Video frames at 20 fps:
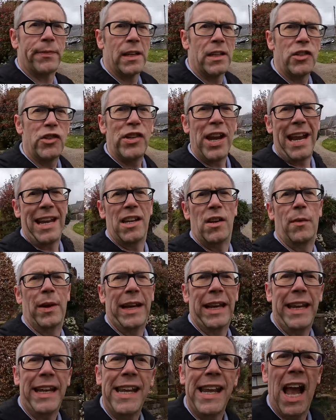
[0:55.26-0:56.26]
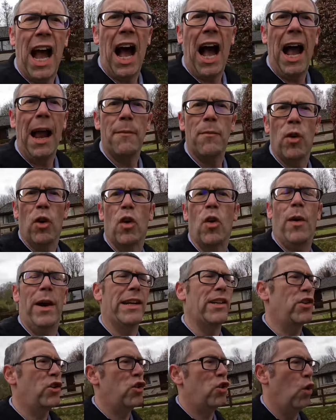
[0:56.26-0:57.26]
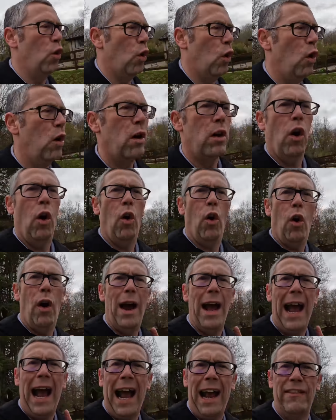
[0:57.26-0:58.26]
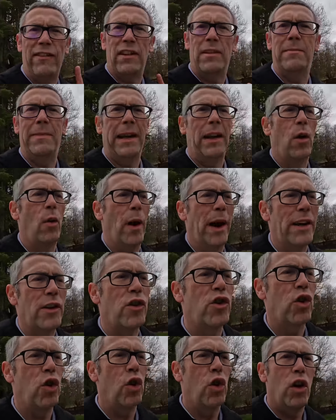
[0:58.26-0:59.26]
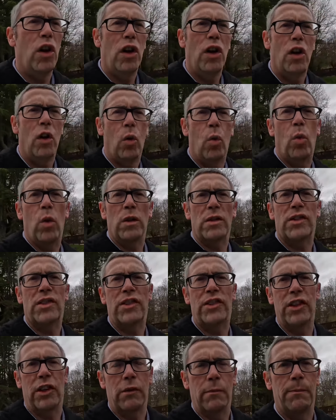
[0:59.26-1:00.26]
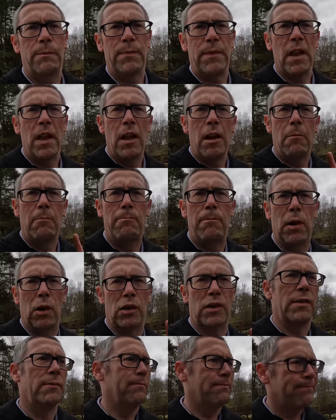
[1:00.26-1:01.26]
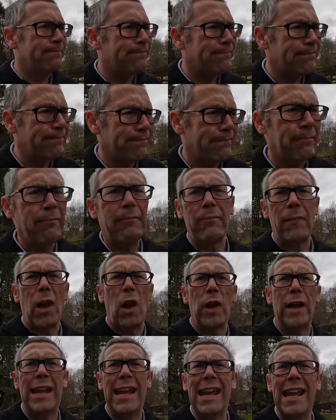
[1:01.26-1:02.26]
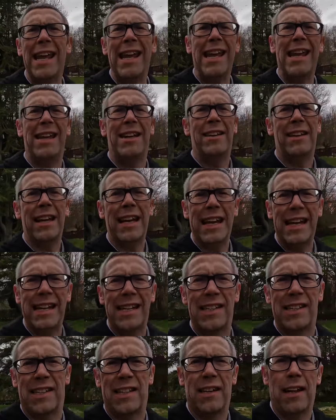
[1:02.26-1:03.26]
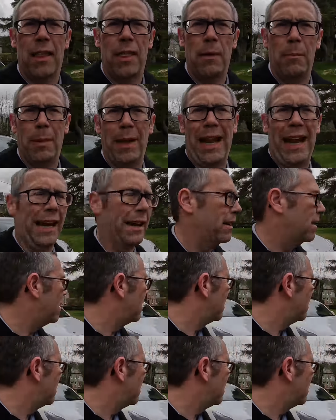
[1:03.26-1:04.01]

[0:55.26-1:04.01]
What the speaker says: genuinely, I'm not quite sure, or haven't been quite sure, what to do. But here is the plan.